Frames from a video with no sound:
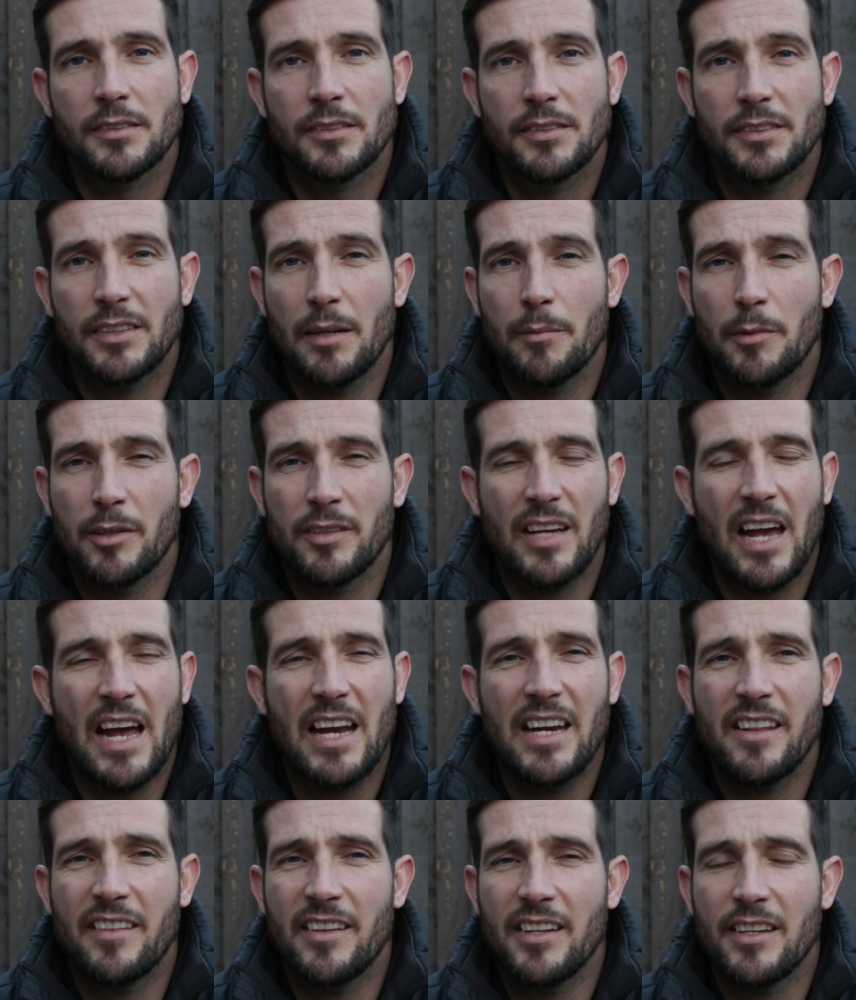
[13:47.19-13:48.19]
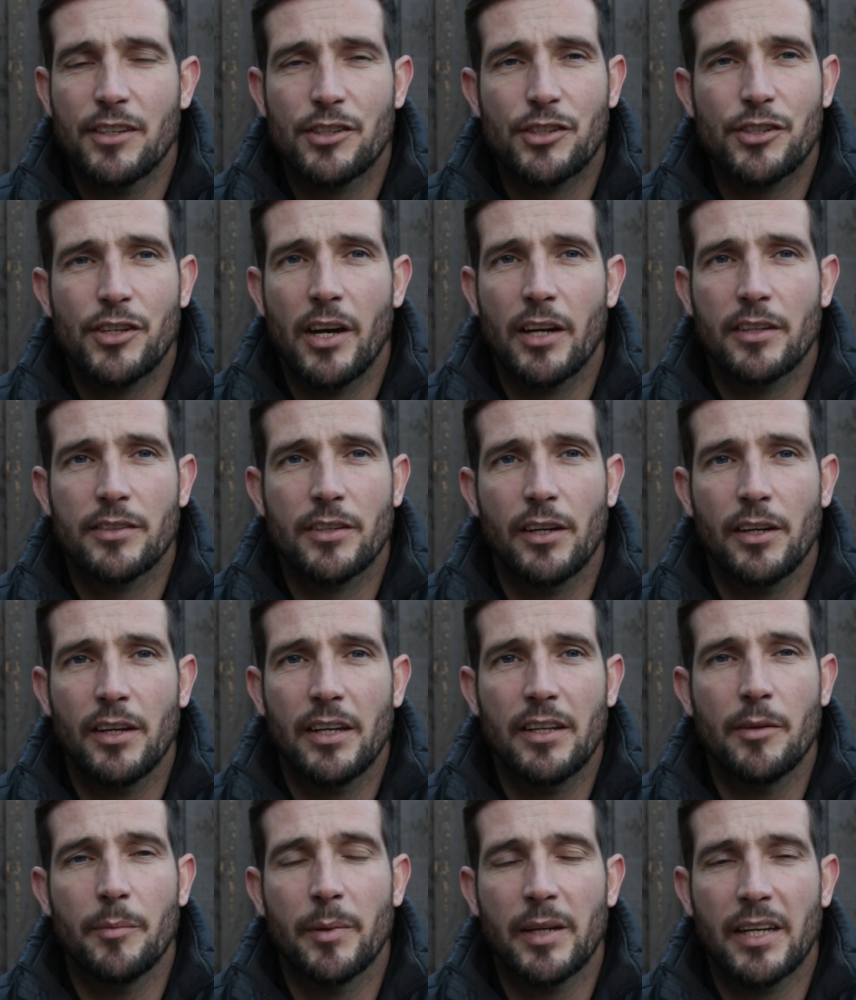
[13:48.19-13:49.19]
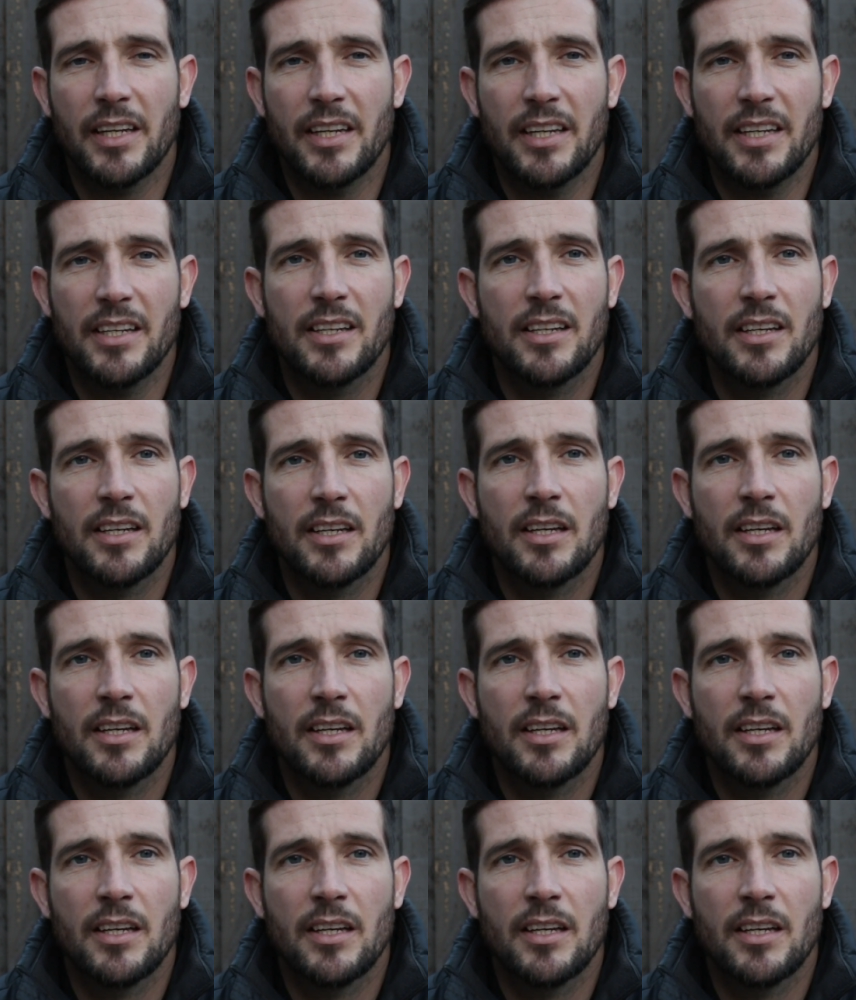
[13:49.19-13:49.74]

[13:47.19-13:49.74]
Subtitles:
Same as anything you start out in the beginning,